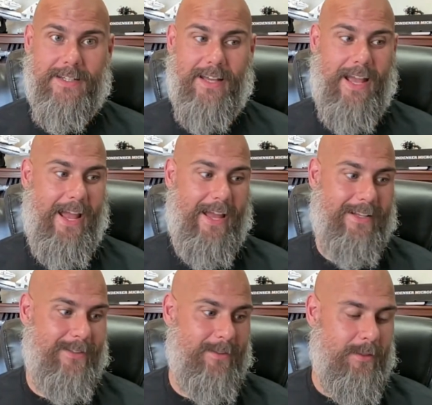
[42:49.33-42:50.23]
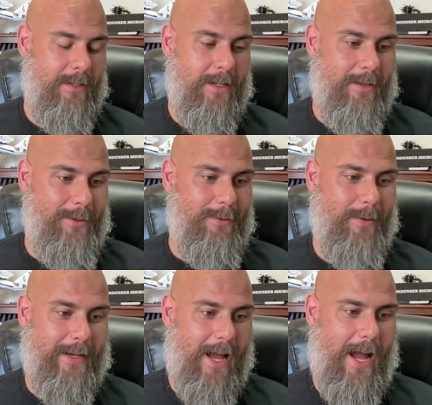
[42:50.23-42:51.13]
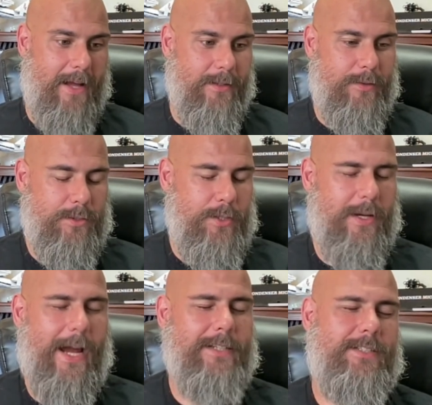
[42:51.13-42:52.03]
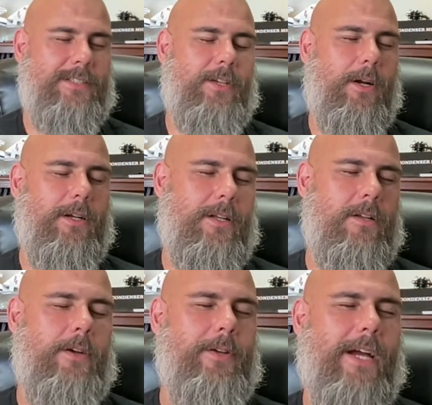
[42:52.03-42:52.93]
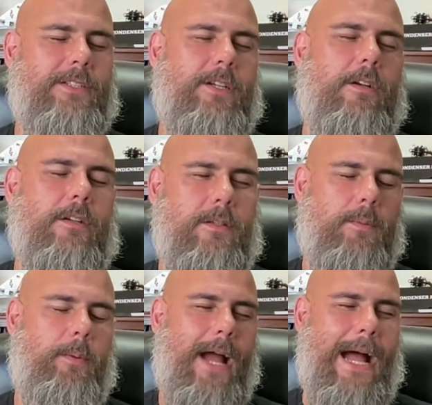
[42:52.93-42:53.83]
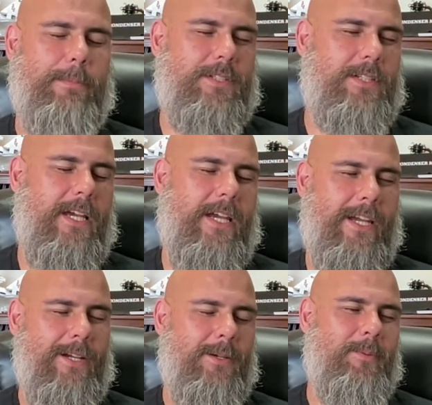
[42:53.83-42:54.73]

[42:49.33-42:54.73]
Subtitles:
And like, are you guys starting to perhaps see